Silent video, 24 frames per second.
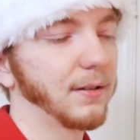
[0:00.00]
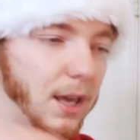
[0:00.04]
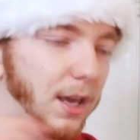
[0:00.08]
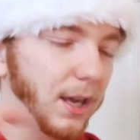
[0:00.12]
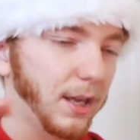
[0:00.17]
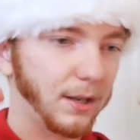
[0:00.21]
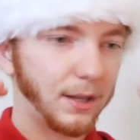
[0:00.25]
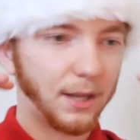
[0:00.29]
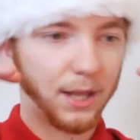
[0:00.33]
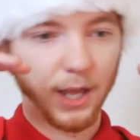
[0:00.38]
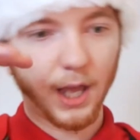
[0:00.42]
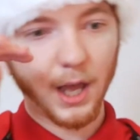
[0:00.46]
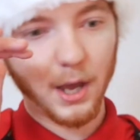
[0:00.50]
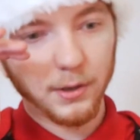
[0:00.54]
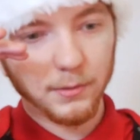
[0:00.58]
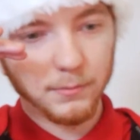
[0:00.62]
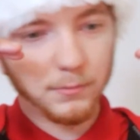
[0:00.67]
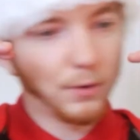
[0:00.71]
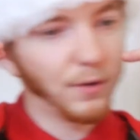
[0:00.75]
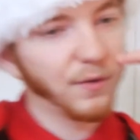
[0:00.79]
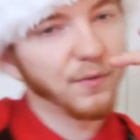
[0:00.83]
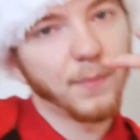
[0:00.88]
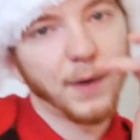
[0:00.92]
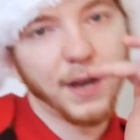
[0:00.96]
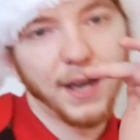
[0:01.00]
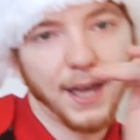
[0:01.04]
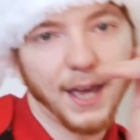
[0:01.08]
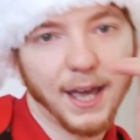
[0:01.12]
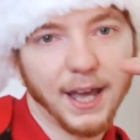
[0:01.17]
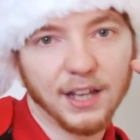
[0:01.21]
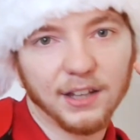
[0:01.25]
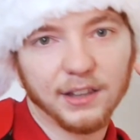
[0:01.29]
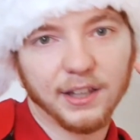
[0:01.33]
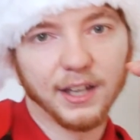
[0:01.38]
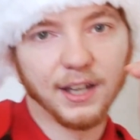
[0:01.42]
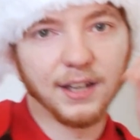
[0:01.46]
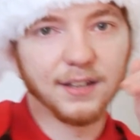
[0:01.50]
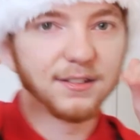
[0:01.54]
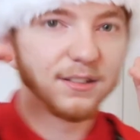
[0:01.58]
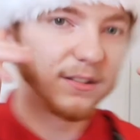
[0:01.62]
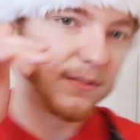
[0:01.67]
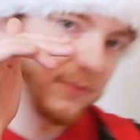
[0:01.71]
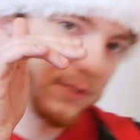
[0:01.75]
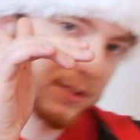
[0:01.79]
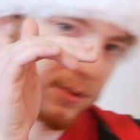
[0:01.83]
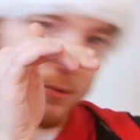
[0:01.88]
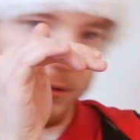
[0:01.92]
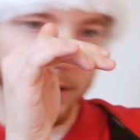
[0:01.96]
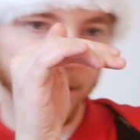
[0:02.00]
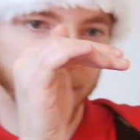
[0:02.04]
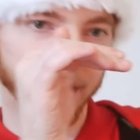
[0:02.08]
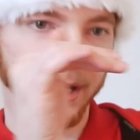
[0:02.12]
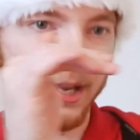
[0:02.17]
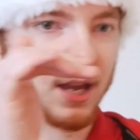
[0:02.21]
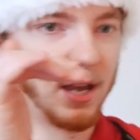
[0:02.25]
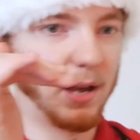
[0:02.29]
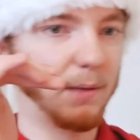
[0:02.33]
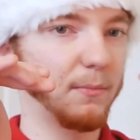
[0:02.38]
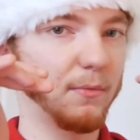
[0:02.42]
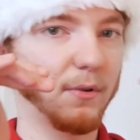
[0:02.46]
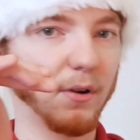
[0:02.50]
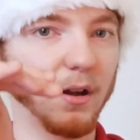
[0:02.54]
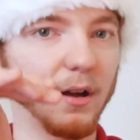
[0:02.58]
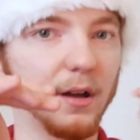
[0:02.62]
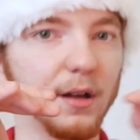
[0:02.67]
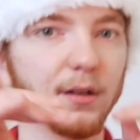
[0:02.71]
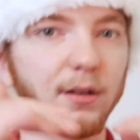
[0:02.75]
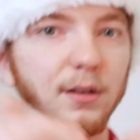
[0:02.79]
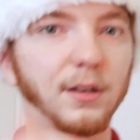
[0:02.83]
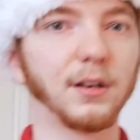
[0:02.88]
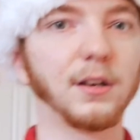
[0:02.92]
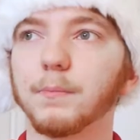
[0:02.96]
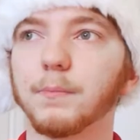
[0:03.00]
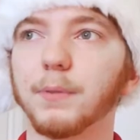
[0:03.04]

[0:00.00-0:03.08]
and like I'd move my head like as if it were a camera,